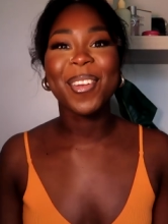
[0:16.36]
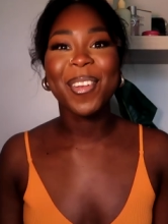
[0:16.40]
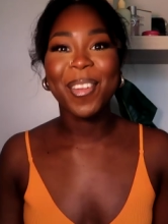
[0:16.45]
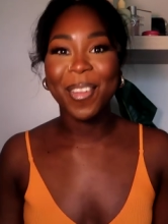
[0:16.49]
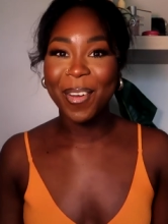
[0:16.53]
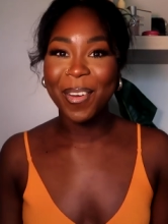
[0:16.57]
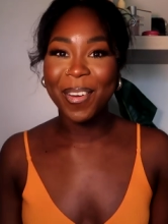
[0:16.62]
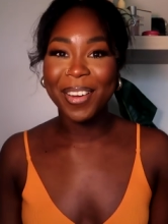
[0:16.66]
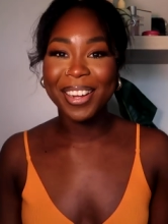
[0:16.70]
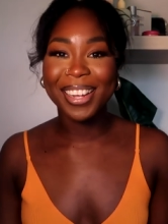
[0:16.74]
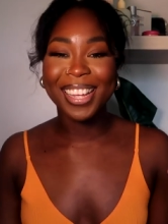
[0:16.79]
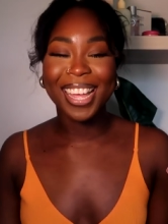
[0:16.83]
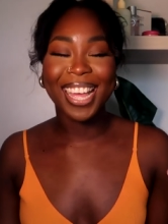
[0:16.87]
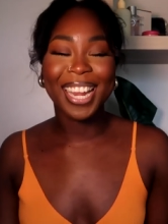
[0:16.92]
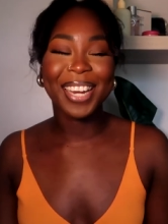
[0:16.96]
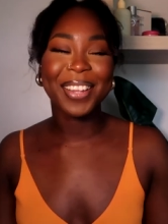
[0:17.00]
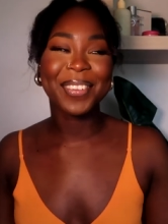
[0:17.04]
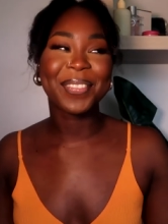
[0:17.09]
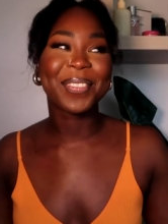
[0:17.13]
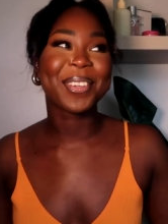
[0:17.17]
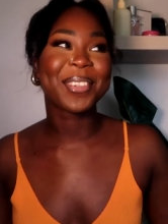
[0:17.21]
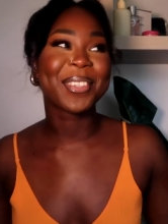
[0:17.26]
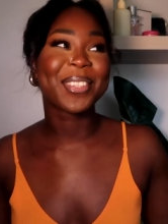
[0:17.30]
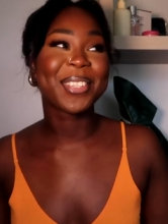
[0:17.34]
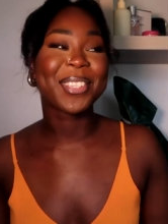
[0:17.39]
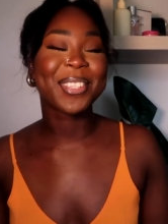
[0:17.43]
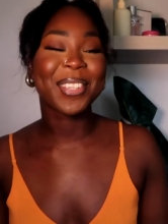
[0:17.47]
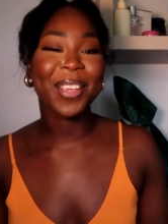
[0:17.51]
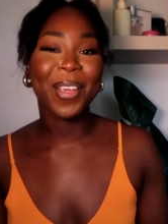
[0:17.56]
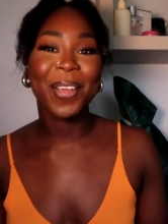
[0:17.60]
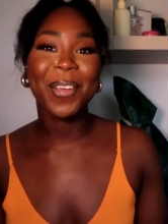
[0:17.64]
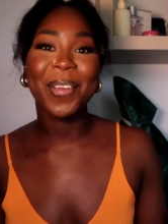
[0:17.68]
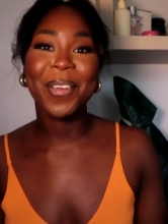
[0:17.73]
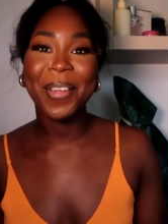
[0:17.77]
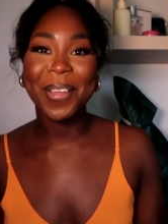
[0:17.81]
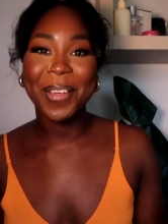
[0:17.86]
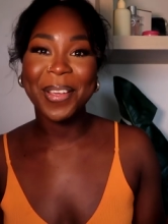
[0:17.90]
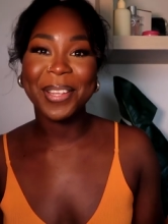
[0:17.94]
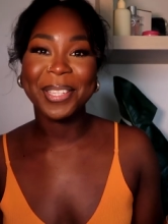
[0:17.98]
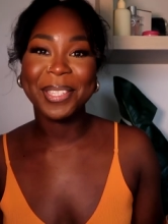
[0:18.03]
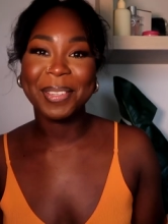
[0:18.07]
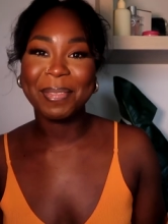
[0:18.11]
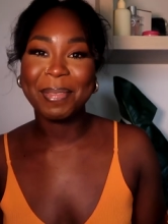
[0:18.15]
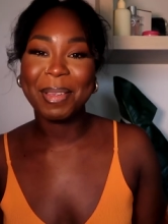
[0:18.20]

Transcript: long and it feels so good